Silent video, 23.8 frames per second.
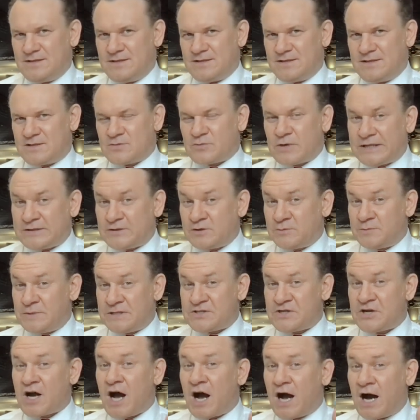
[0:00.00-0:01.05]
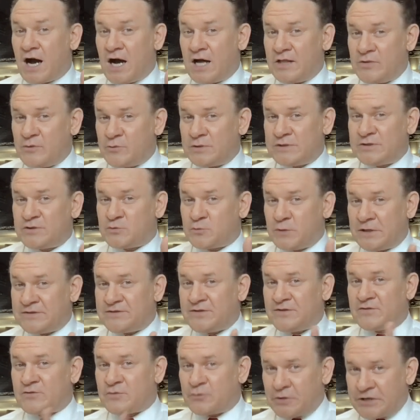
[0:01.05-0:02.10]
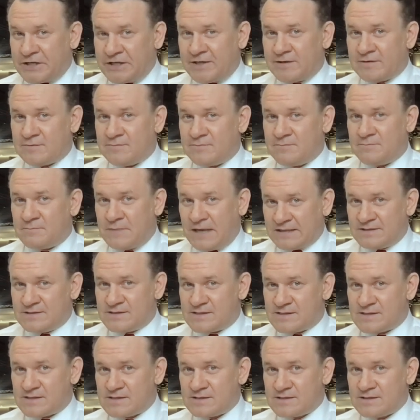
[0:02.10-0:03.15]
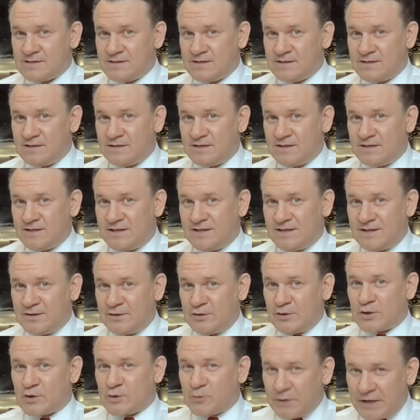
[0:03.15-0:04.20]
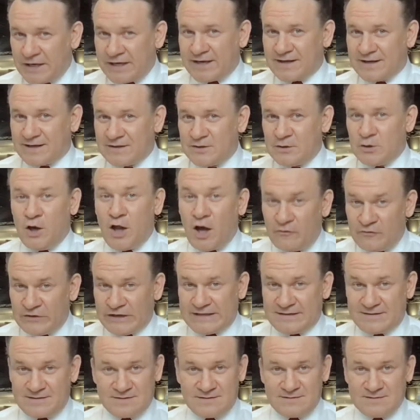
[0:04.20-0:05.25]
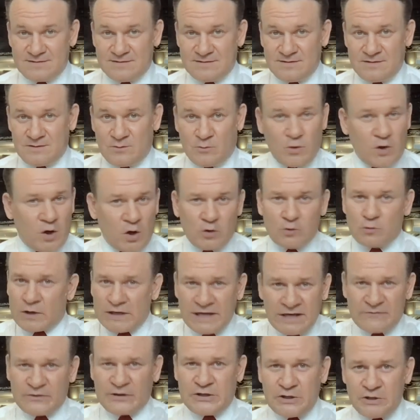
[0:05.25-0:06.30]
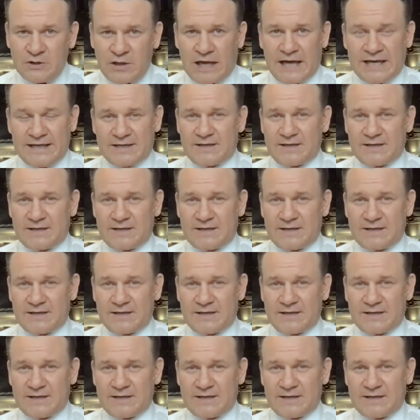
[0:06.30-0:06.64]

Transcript: Try to imagine 123 months. You're quitting. You love it. Or whatever you like,